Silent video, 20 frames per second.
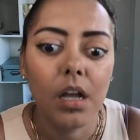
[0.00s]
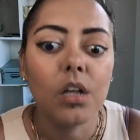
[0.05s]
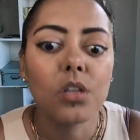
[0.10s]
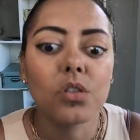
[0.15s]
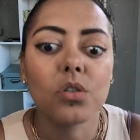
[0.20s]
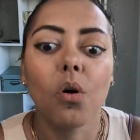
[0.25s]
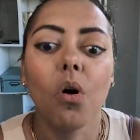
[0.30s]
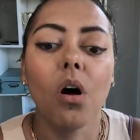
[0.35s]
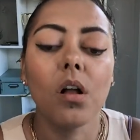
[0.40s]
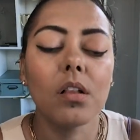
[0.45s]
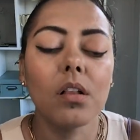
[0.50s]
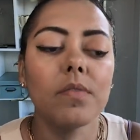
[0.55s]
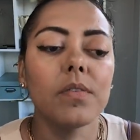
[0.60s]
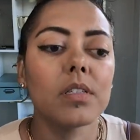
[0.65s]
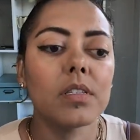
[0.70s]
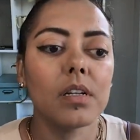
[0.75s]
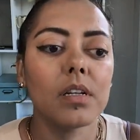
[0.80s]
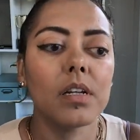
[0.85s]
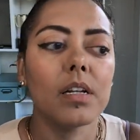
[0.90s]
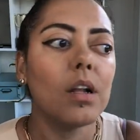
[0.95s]
So all of a
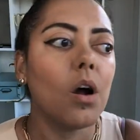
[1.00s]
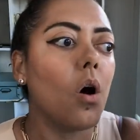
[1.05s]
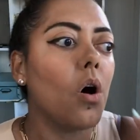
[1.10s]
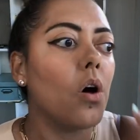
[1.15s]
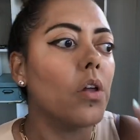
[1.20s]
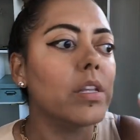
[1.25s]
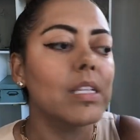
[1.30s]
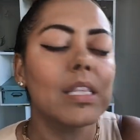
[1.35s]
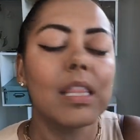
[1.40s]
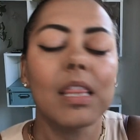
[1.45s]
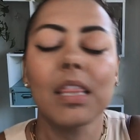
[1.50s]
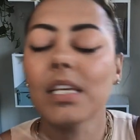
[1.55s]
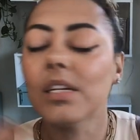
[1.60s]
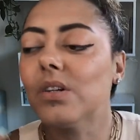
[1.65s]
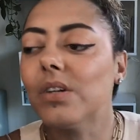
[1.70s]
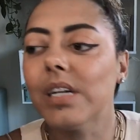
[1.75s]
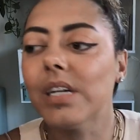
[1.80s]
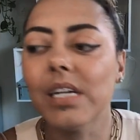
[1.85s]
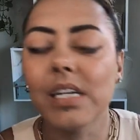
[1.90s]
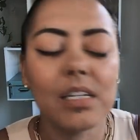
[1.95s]
sudden, all these
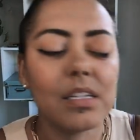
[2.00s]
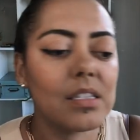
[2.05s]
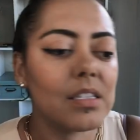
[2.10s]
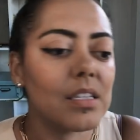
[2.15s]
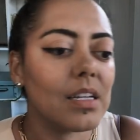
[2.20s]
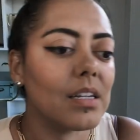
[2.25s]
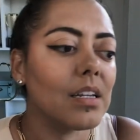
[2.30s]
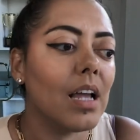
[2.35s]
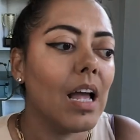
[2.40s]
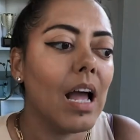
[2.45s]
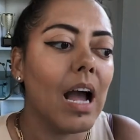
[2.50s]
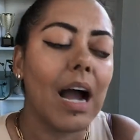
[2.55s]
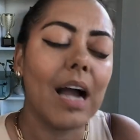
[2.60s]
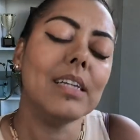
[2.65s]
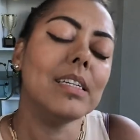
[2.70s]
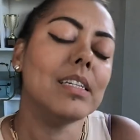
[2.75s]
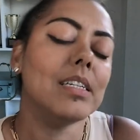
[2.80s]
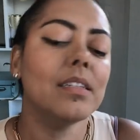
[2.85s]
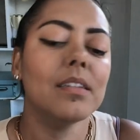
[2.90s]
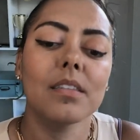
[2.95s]
theories and
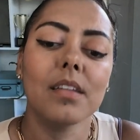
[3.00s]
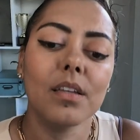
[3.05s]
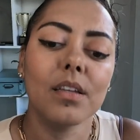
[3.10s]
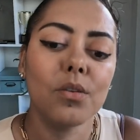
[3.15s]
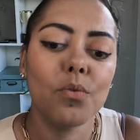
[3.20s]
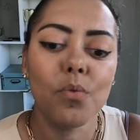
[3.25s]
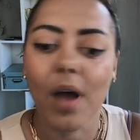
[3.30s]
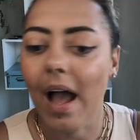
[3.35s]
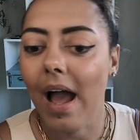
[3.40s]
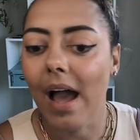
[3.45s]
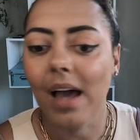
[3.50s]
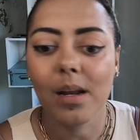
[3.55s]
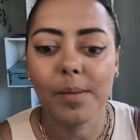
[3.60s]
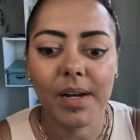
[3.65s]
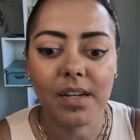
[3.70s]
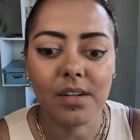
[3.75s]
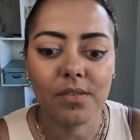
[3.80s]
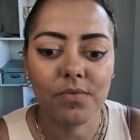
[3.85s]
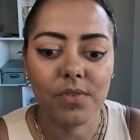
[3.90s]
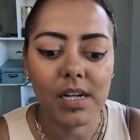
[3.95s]
ideas that you had
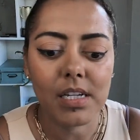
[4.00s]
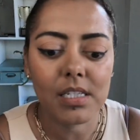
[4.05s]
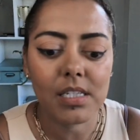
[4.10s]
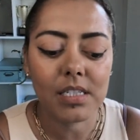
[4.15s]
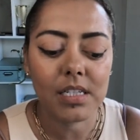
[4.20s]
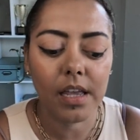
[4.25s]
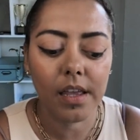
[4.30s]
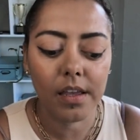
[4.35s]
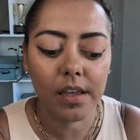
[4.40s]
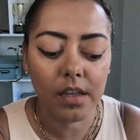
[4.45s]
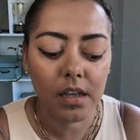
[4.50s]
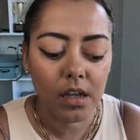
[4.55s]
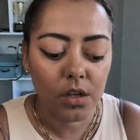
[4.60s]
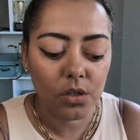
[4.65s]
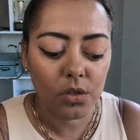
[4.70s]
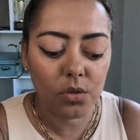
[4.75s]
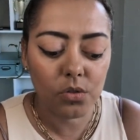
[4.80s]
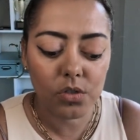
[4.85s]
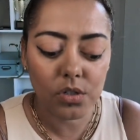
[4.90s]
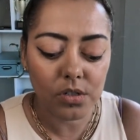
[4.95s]
about investing,
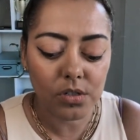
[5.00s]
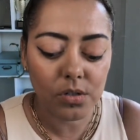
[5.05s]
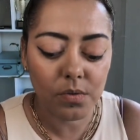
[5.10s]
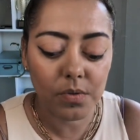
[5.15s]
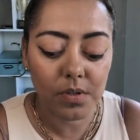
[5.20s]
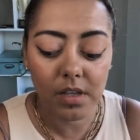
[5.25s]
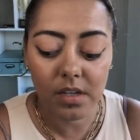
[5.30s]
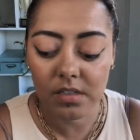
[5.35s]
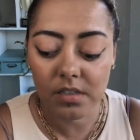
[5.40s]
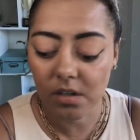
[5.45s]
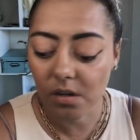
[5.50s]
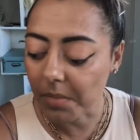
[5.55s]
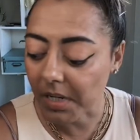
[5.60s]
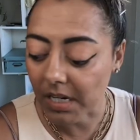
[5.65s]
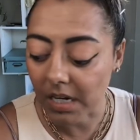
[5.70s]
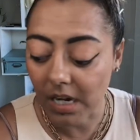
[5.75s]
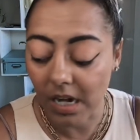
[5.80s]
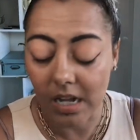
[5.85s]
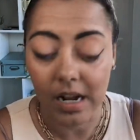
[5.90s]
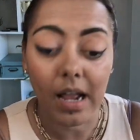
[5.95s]
you start to realize, oh my
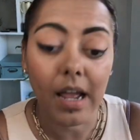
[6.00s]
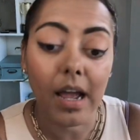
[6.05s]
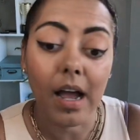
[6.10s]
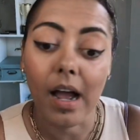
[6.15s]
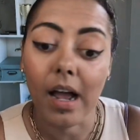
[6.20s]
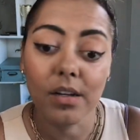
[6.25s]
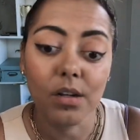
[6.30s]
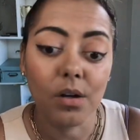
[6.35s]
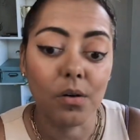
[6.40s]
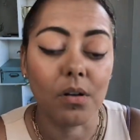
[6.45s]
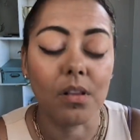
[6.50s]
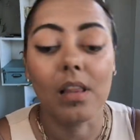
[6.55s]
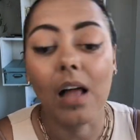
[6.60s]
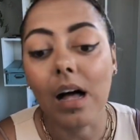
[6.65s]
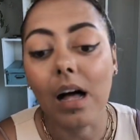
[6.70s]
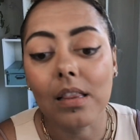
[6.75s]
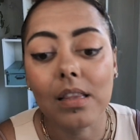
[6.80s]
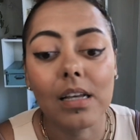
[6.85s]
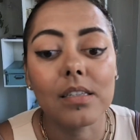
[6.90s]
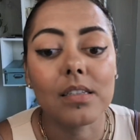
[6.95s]
God, I, I know a
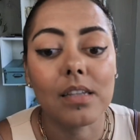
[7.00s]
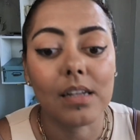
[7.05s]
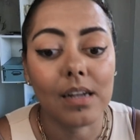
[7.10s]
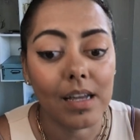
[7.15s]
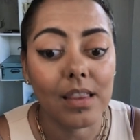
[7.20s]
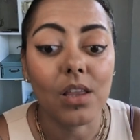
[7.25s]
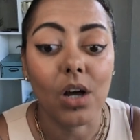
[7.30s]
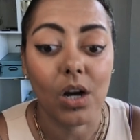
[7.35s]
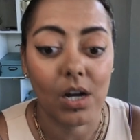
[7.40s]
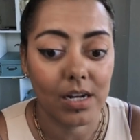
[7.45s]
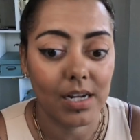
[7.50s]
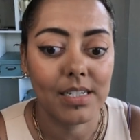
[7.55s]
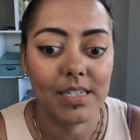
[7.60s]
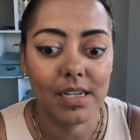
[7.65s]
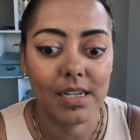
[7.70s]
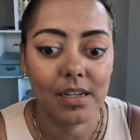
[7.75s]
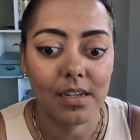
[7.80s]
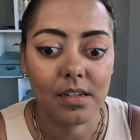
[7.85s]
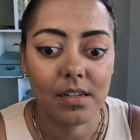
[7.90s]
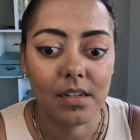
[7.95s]
lot less than I thought I
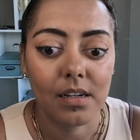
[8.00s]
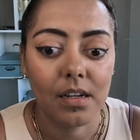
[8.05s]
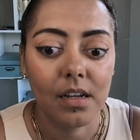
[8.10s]
did.